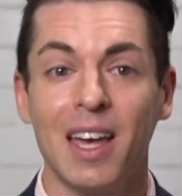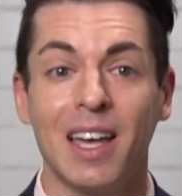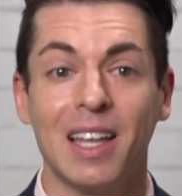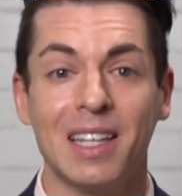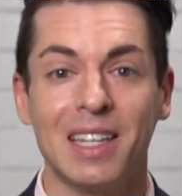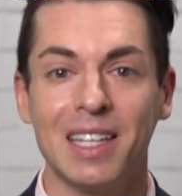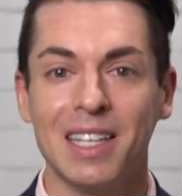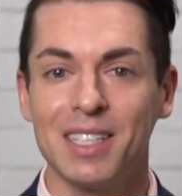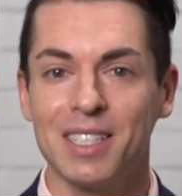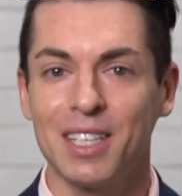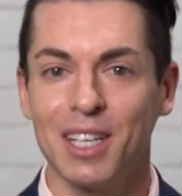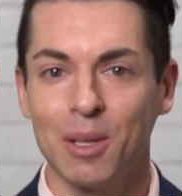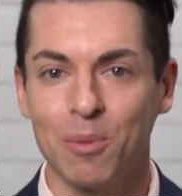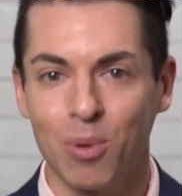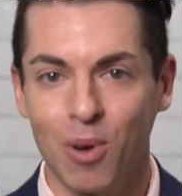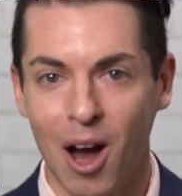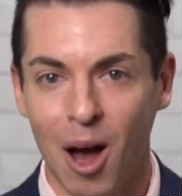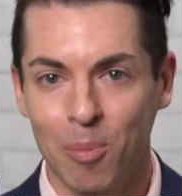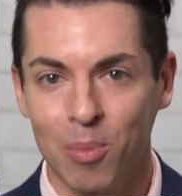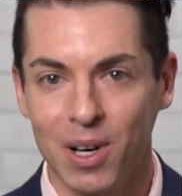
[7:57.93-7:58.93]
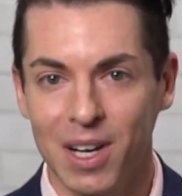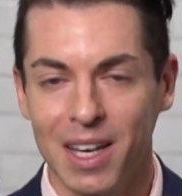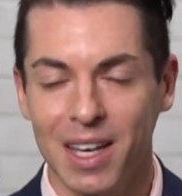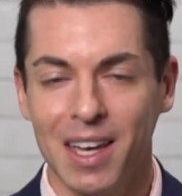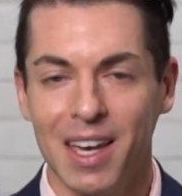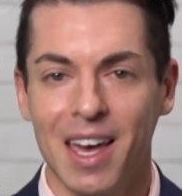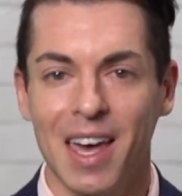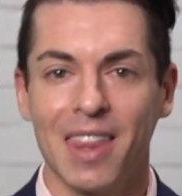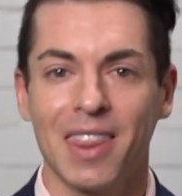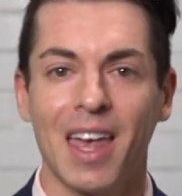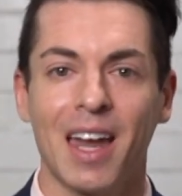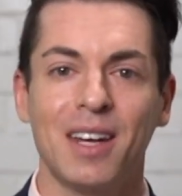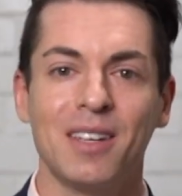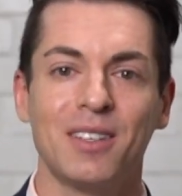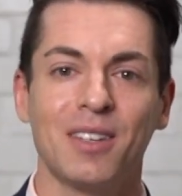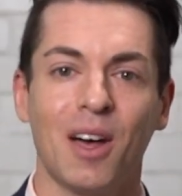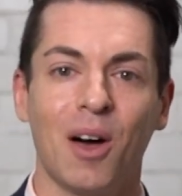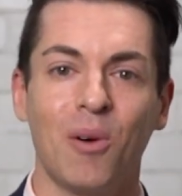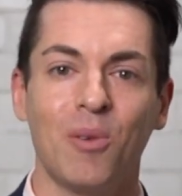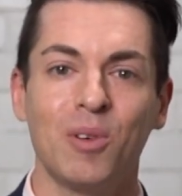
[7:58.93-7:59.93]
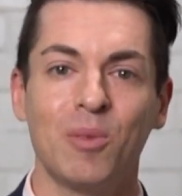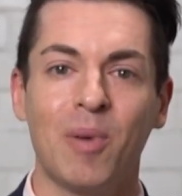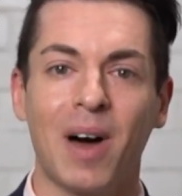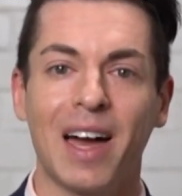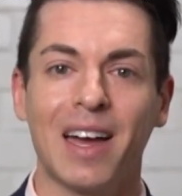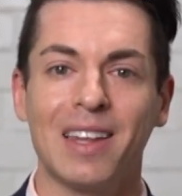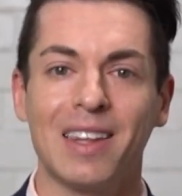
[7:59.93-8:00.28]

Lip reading: listing property that is owned by a